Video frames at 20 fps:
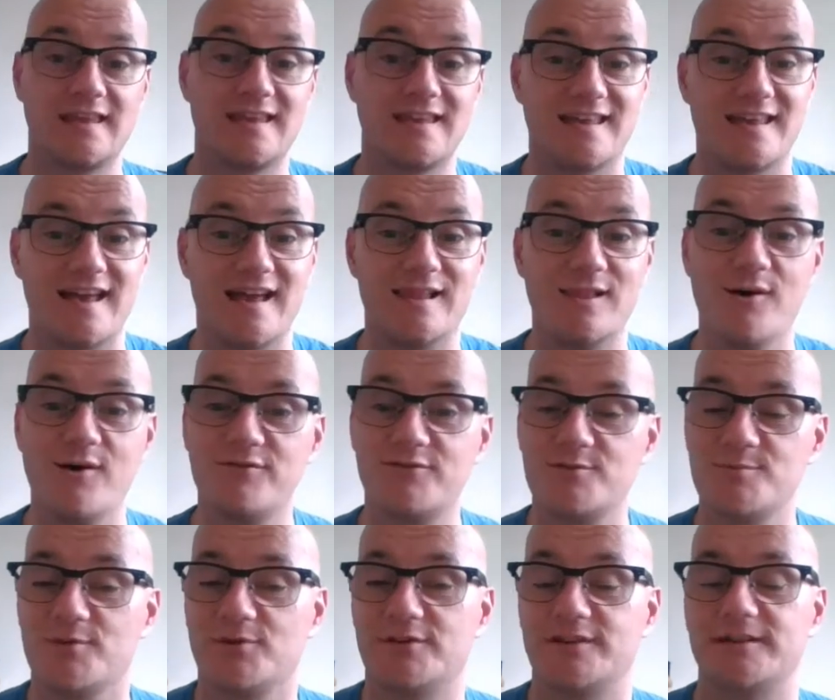Hello
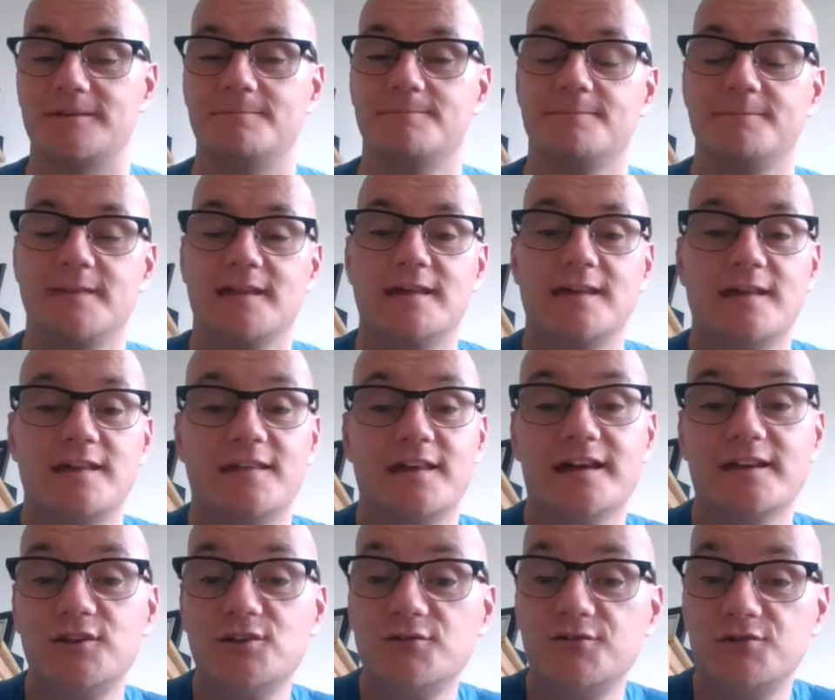everybody.
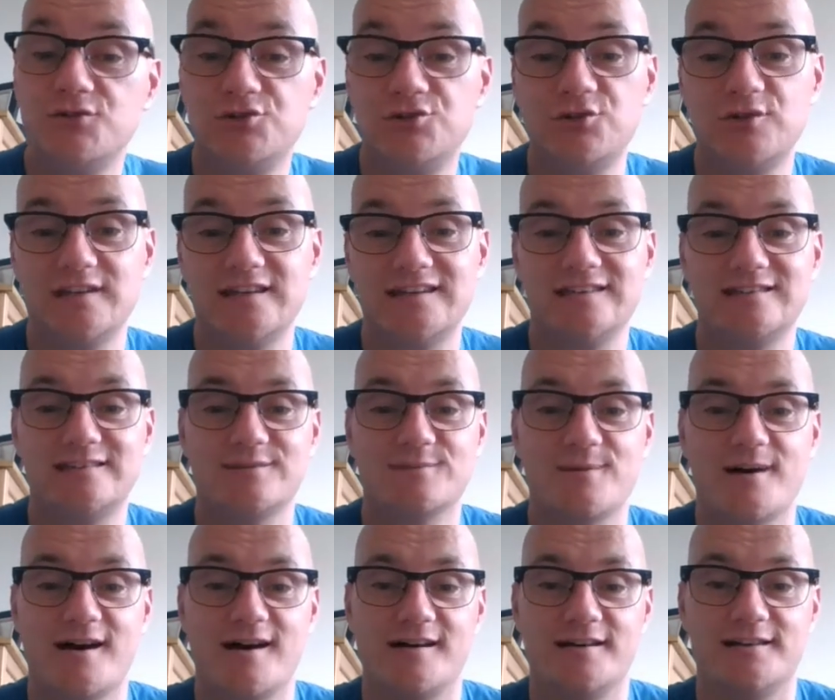Thank you for tuning into
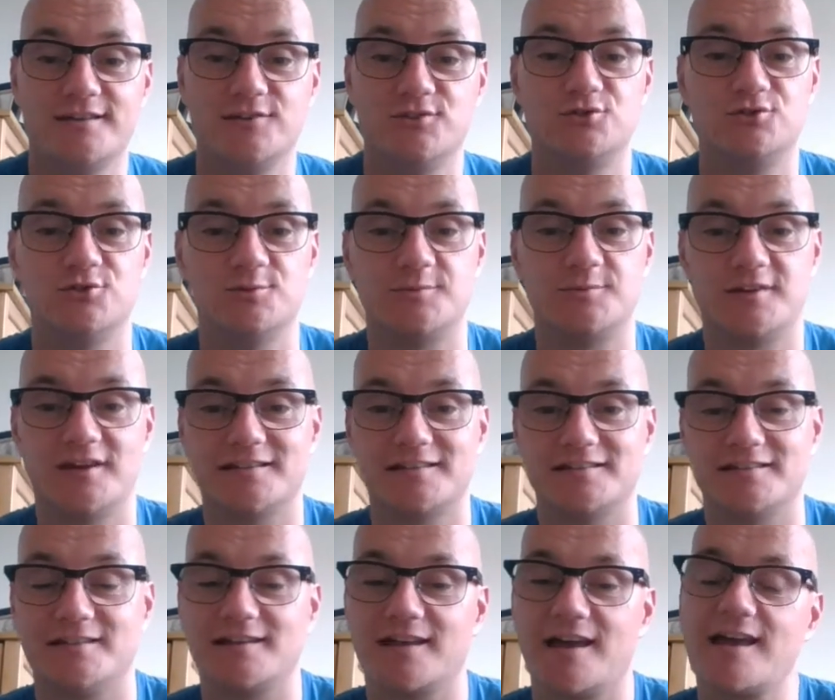my YouTube channel
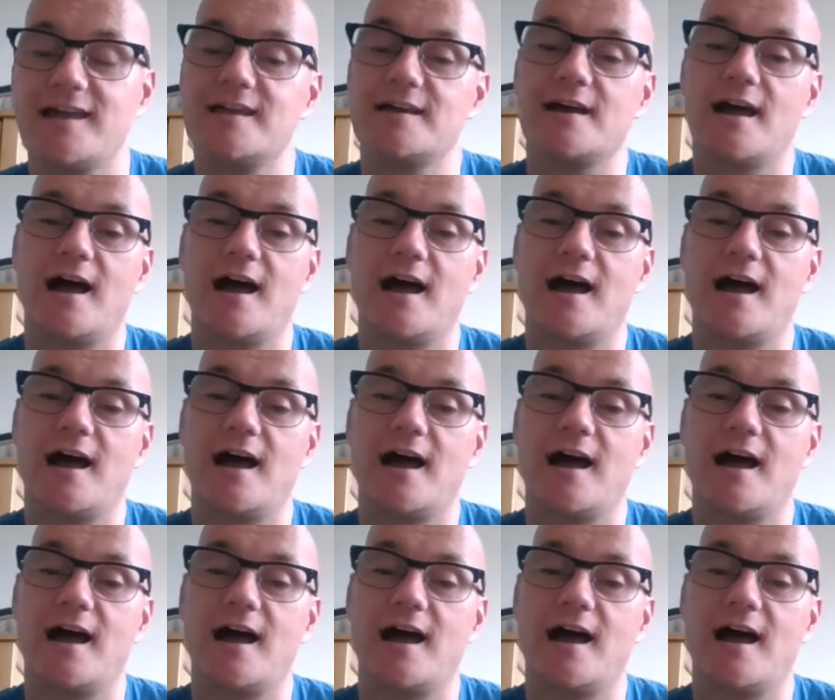today,